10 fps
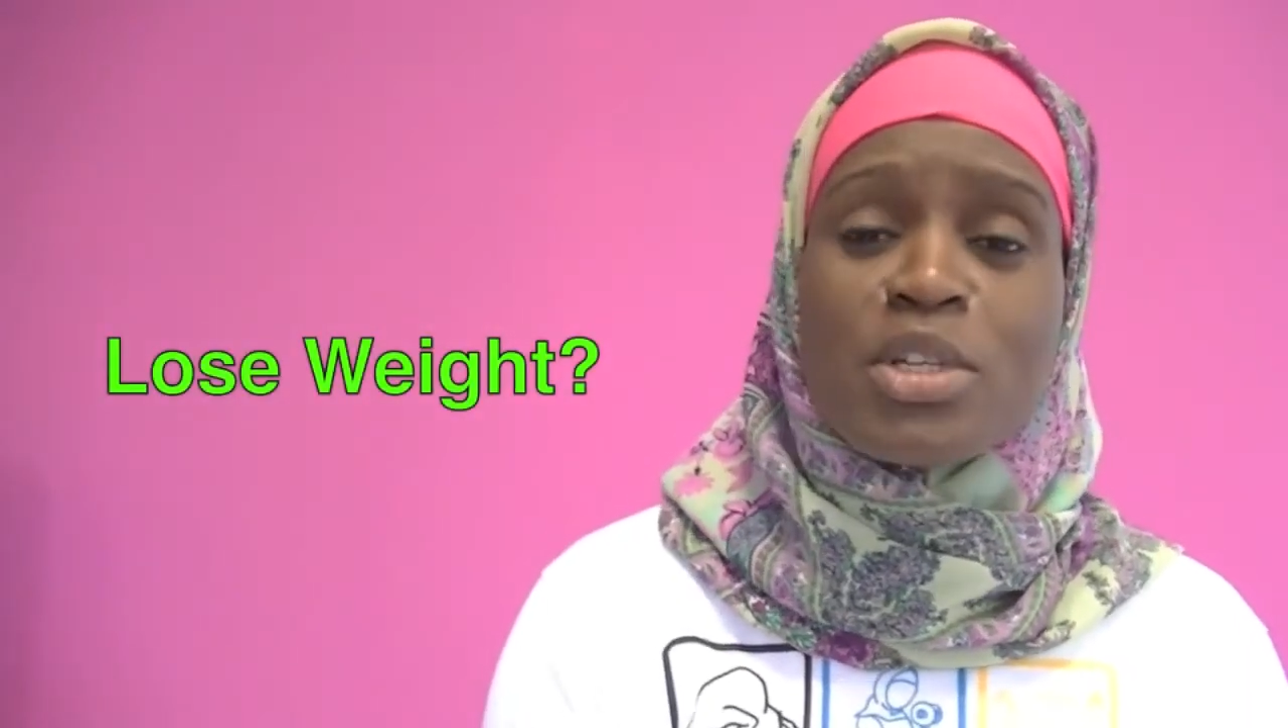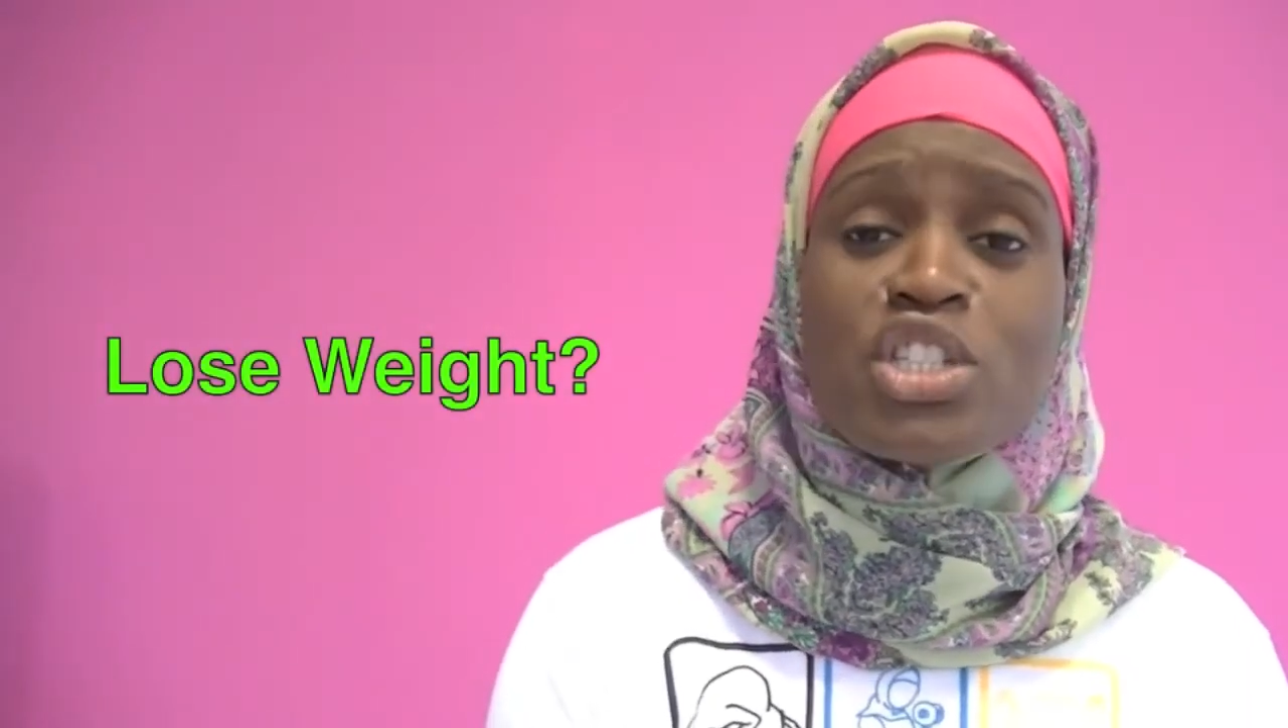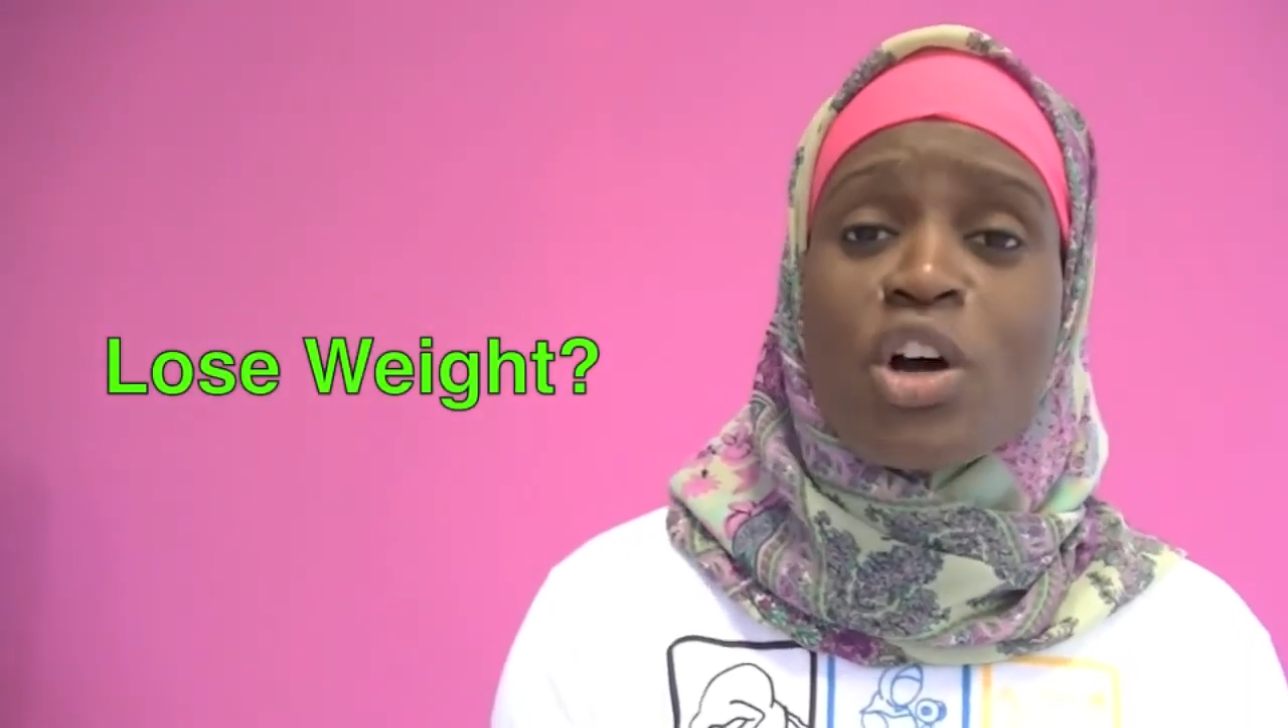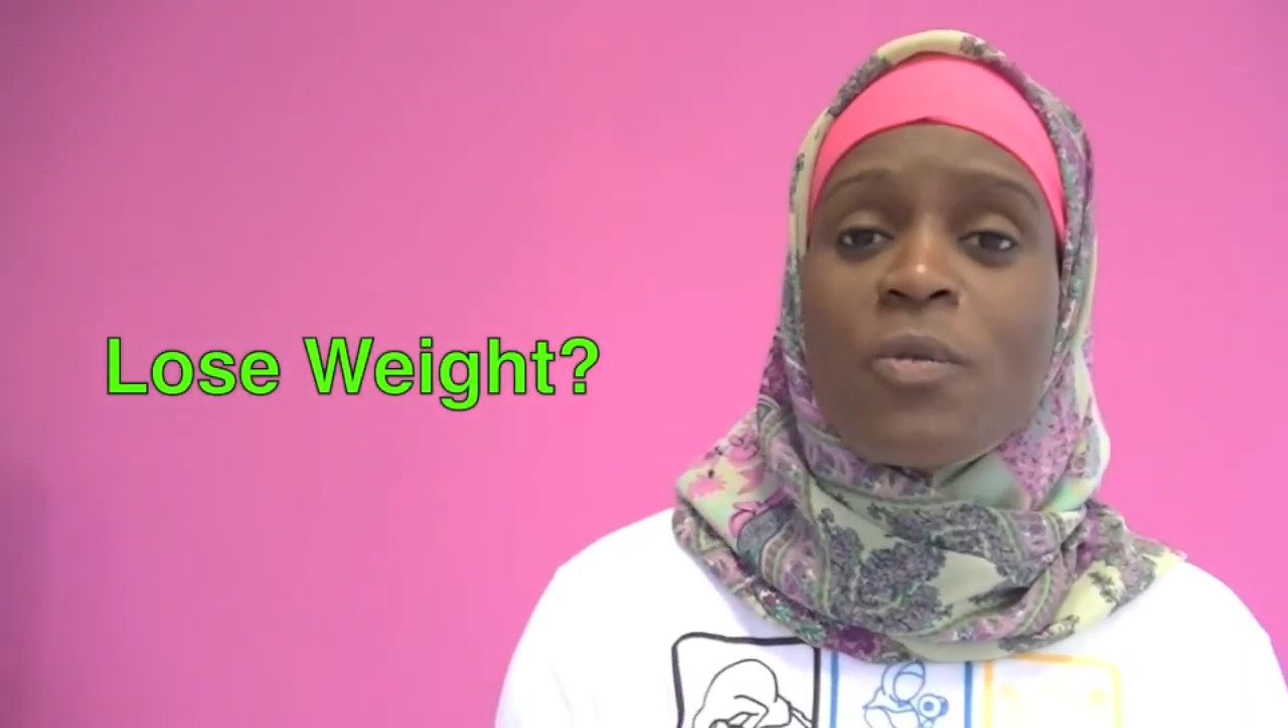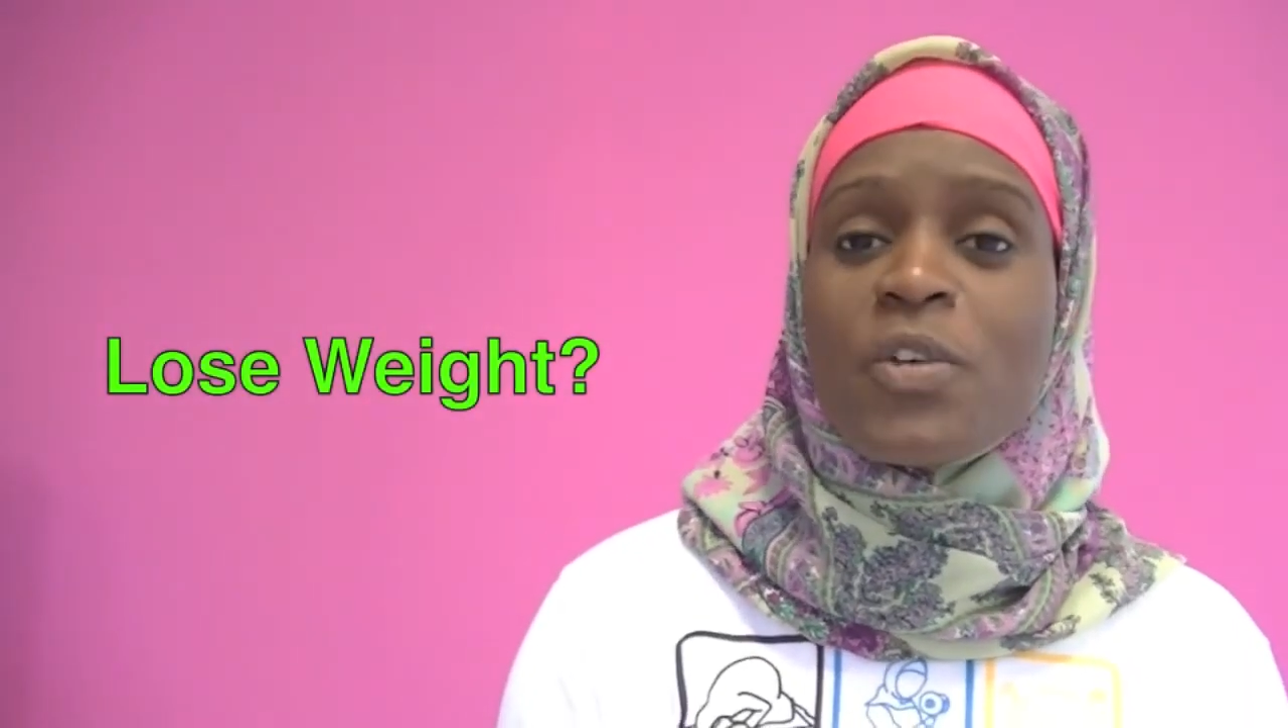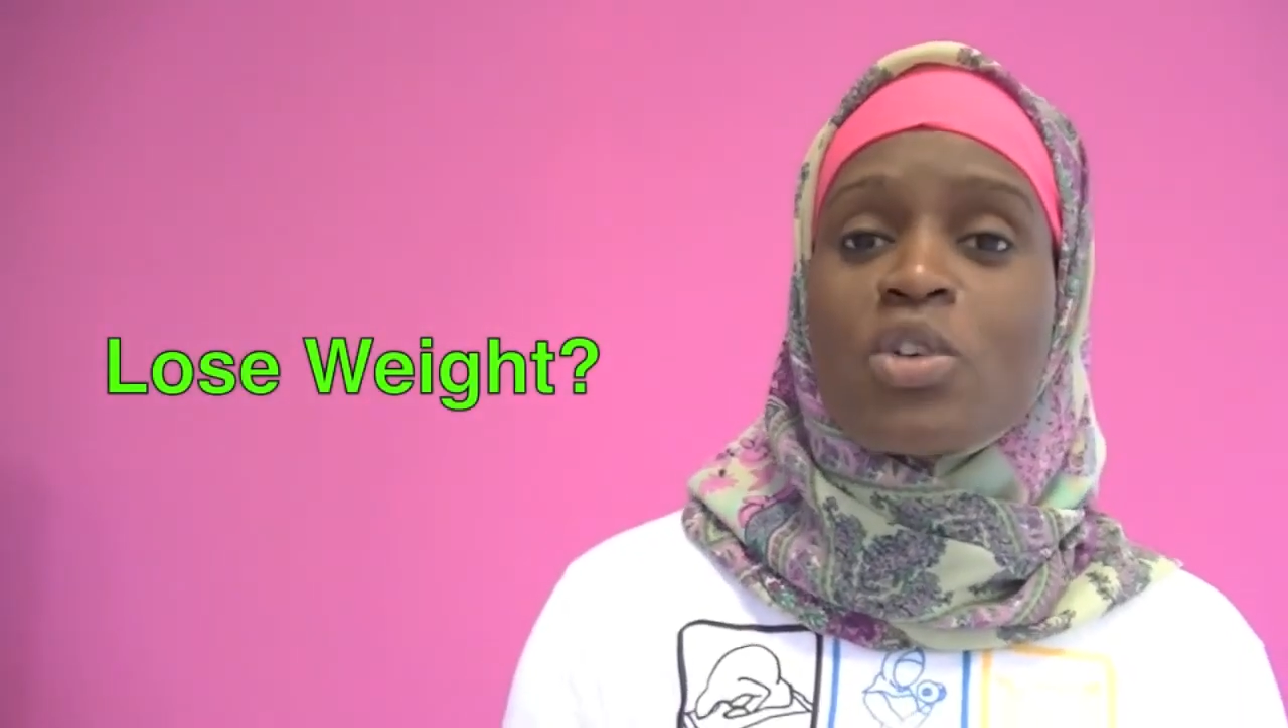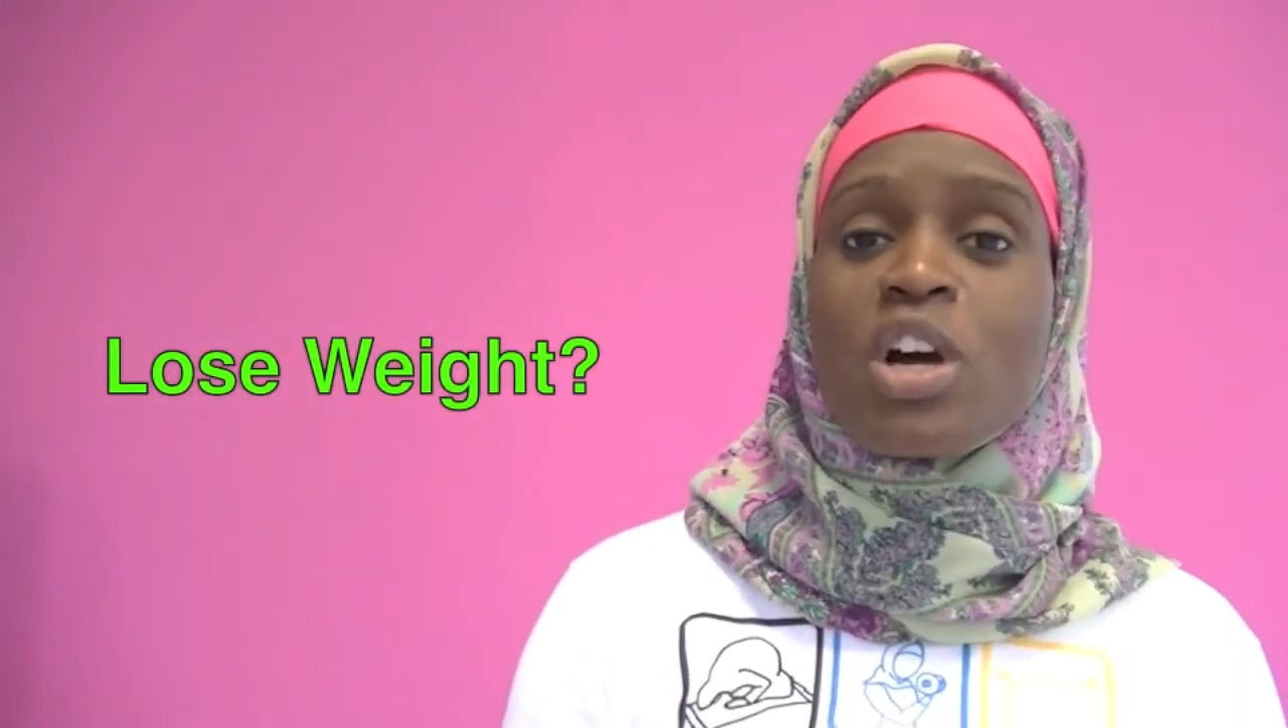but don't feel